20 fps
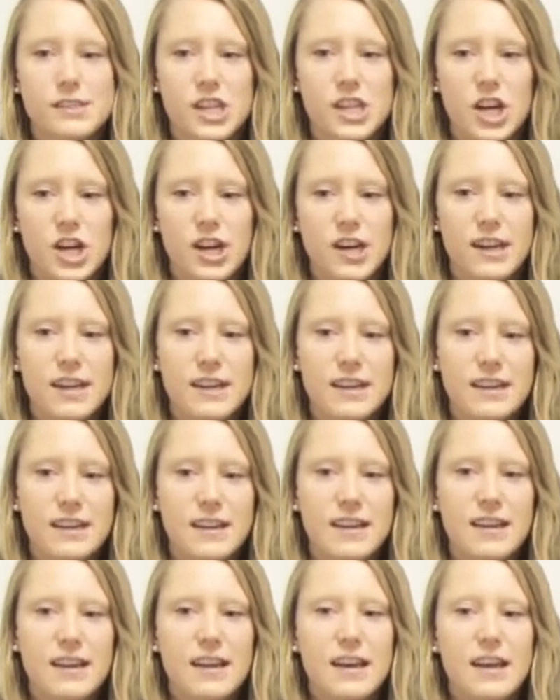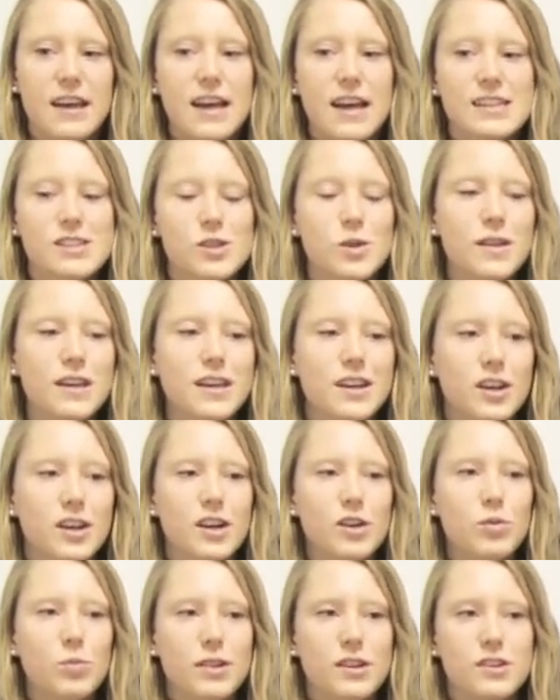is good? It's only
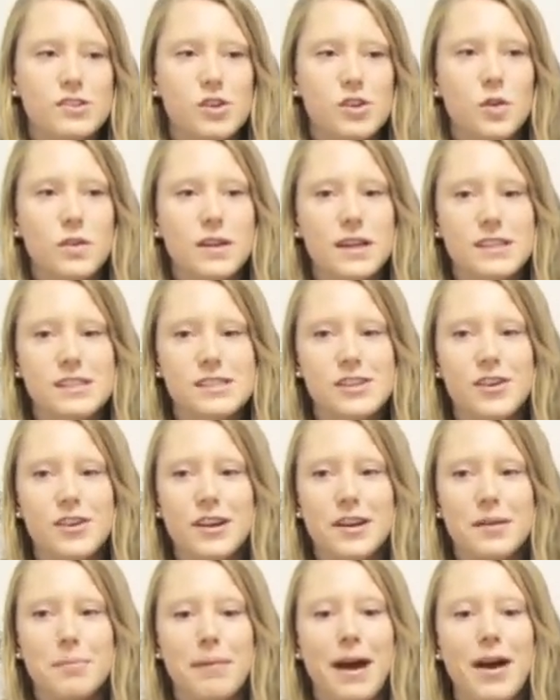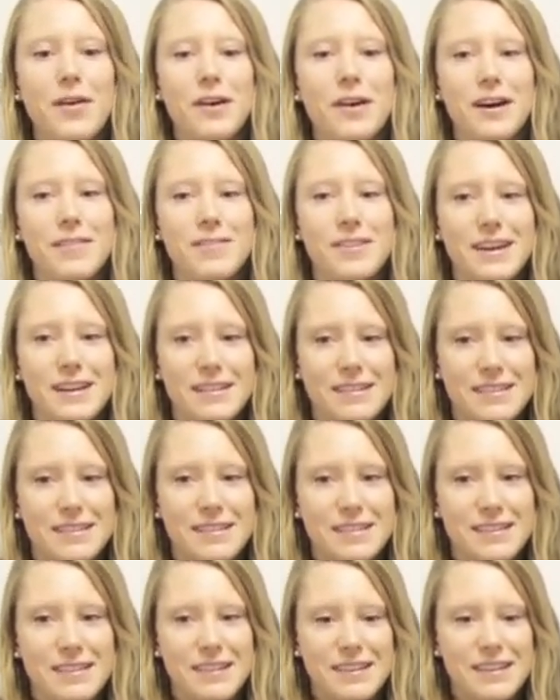good when there's only a certain amount of it.
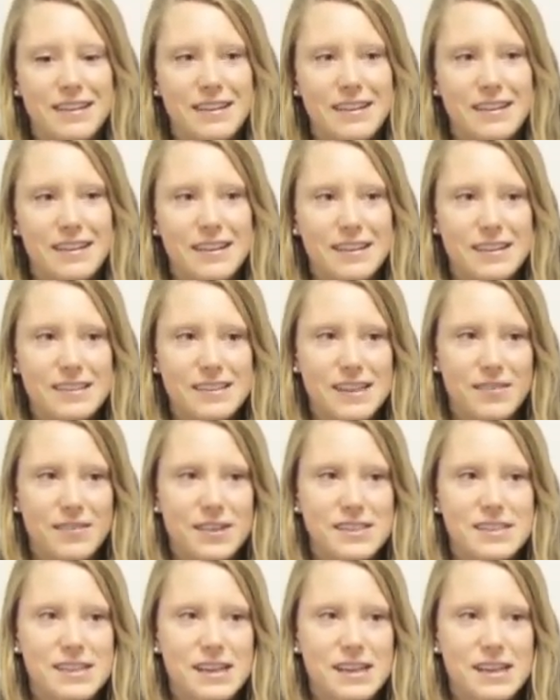Does that make